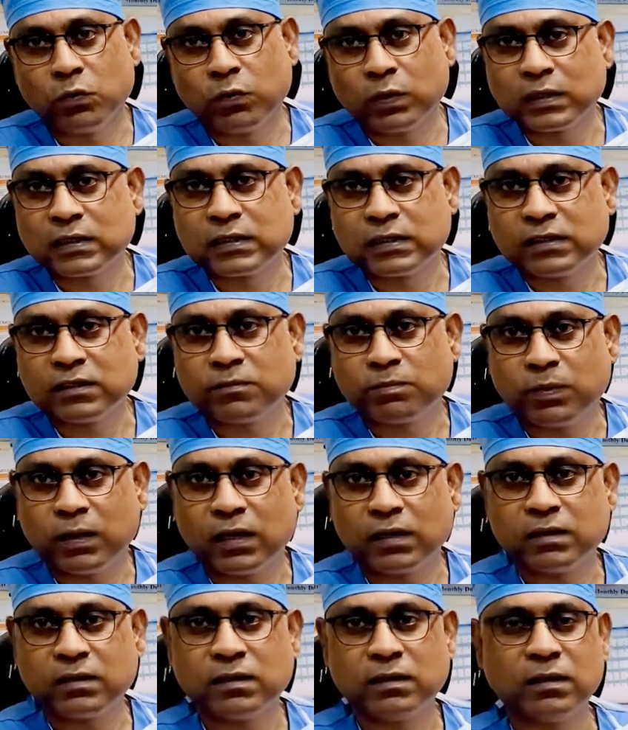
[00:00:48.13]
what is
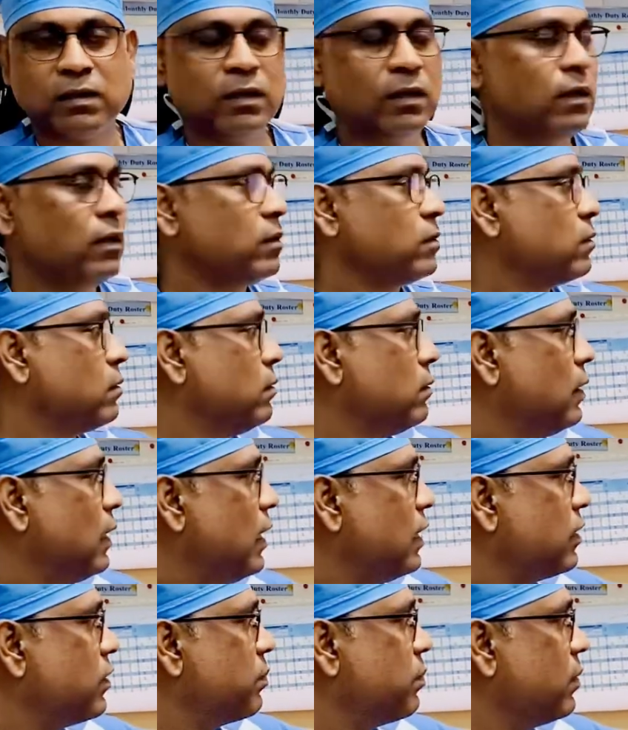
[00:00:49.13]
blood. So
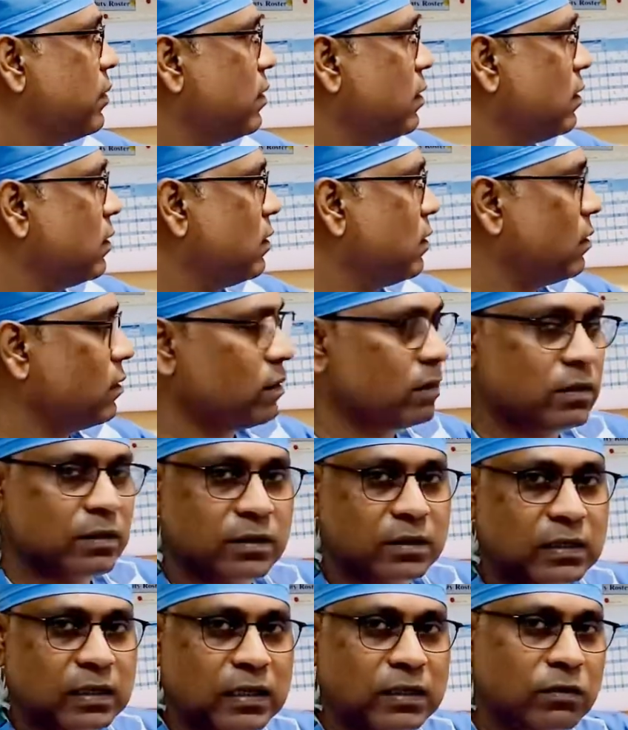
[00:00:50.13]
as per
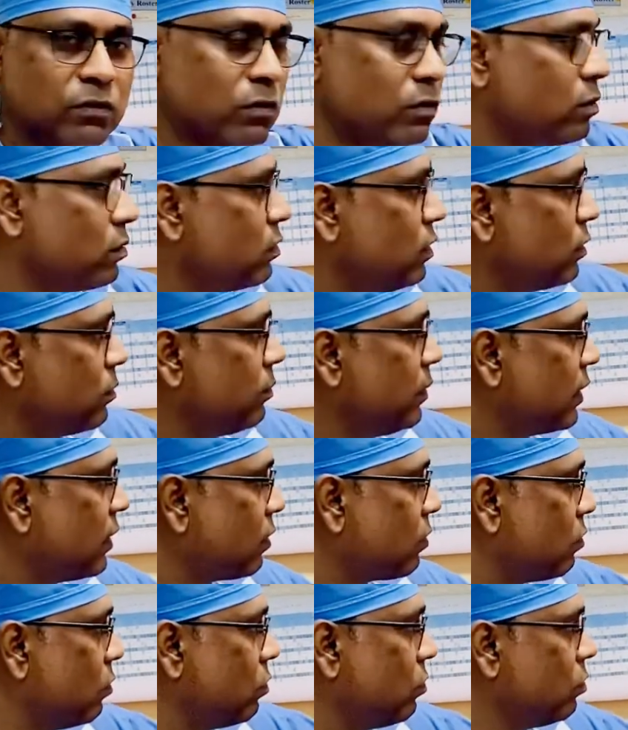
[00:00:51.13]
can you just make a
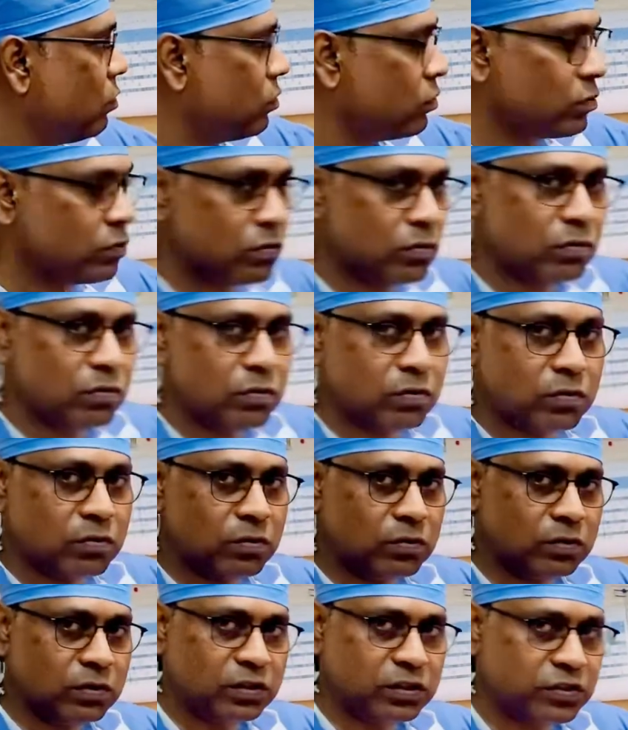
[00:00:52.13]
close to
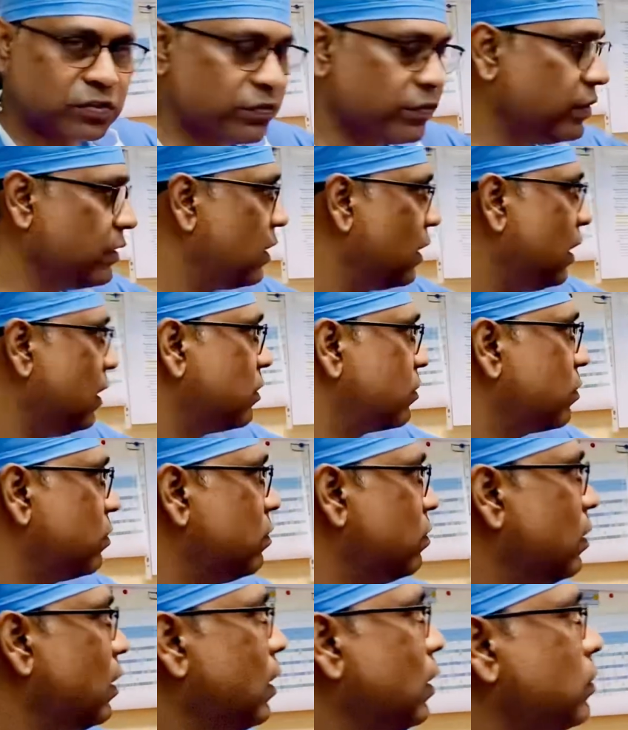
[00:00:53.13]
the screen
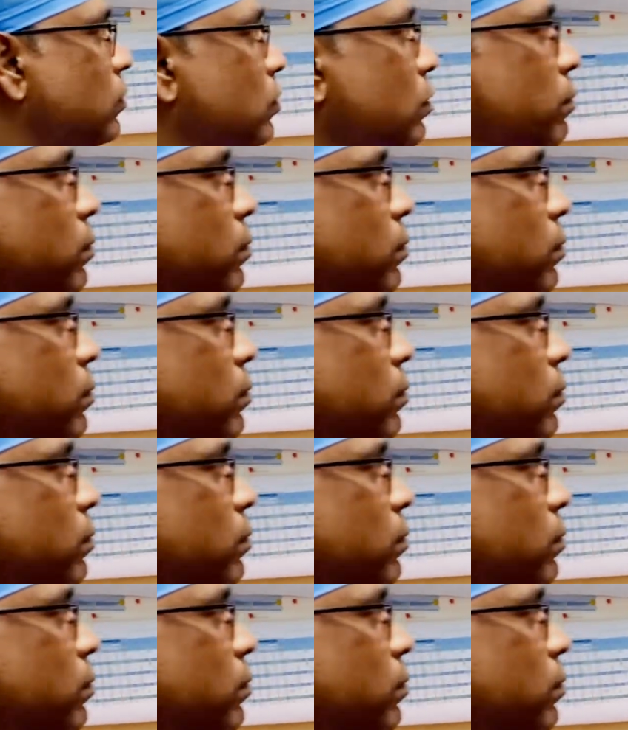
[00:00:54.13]
also? The